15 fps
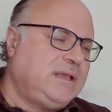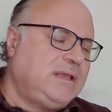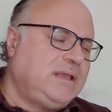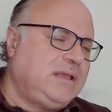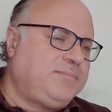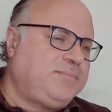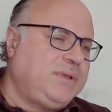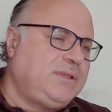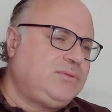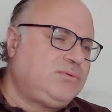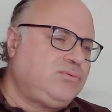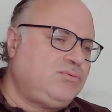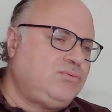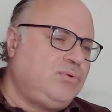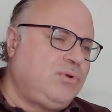Appeal
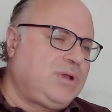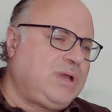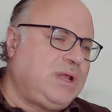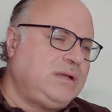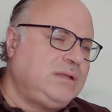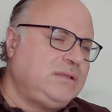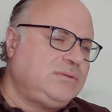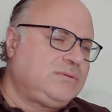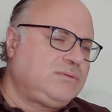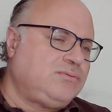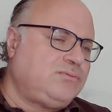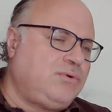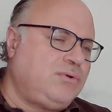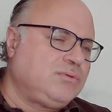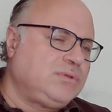to local and
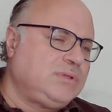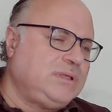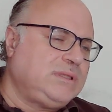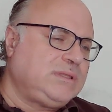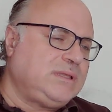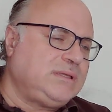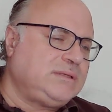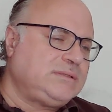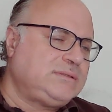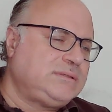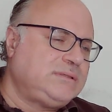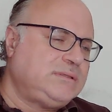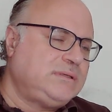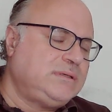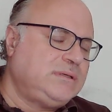world leaders
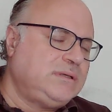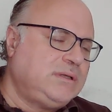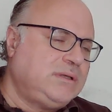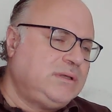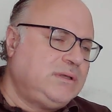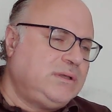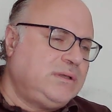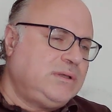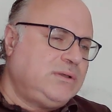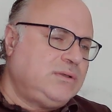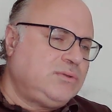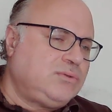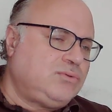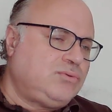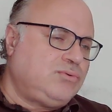
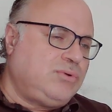to